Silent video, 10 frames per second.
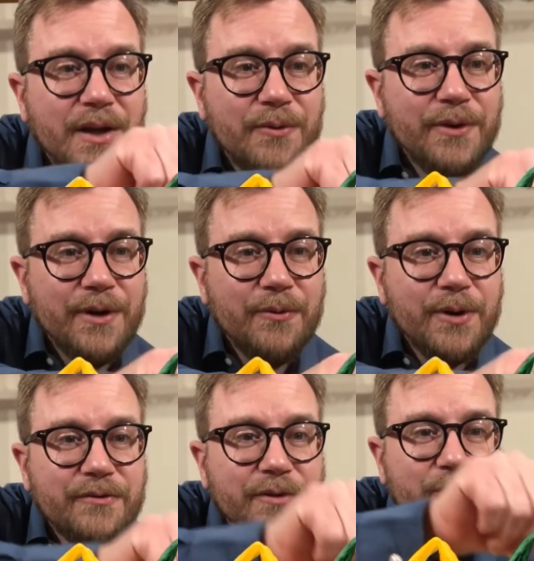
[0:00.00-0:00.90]
were at
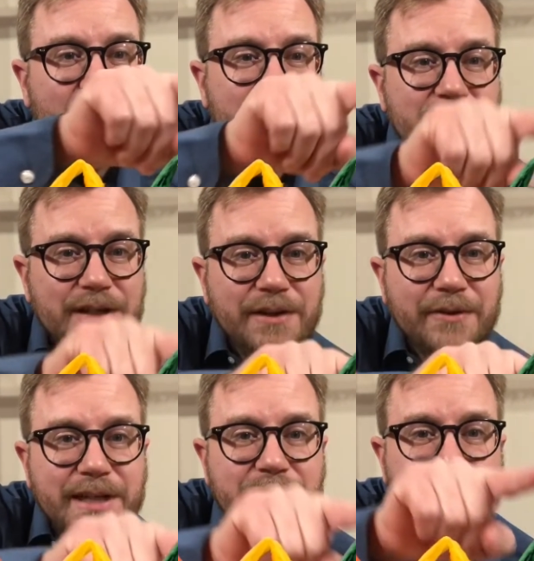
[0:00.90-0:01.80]
work from one
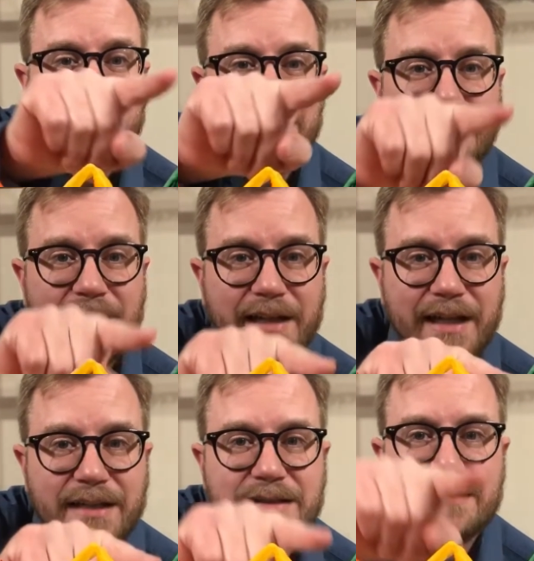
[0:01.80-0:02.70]
generation to the
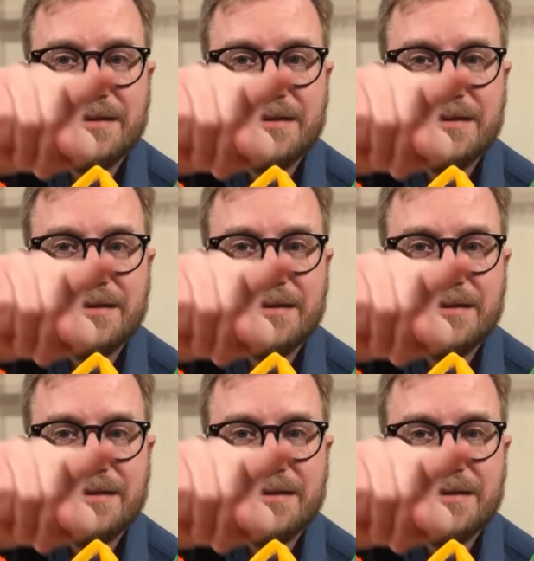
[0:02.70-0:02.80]
next,